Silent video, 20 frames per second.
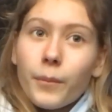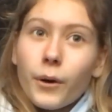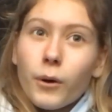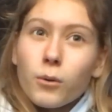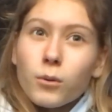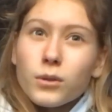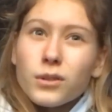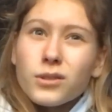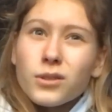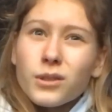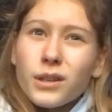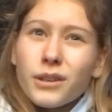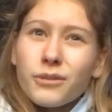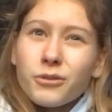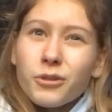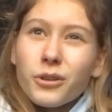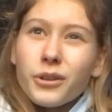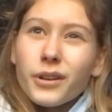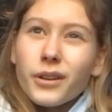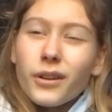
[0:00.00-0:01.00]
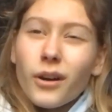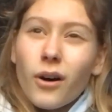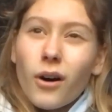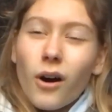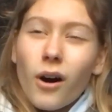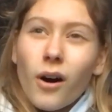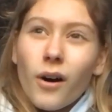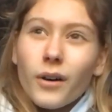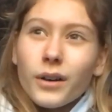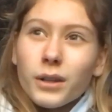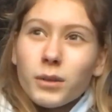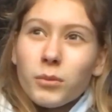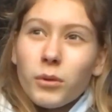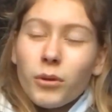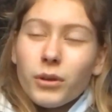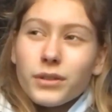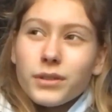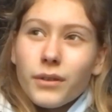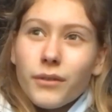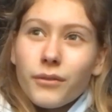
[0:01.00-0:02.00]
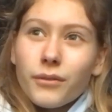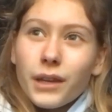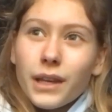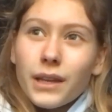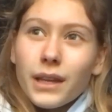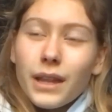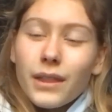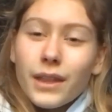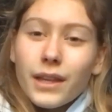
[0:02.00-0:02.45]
But also if you're in an argument or something,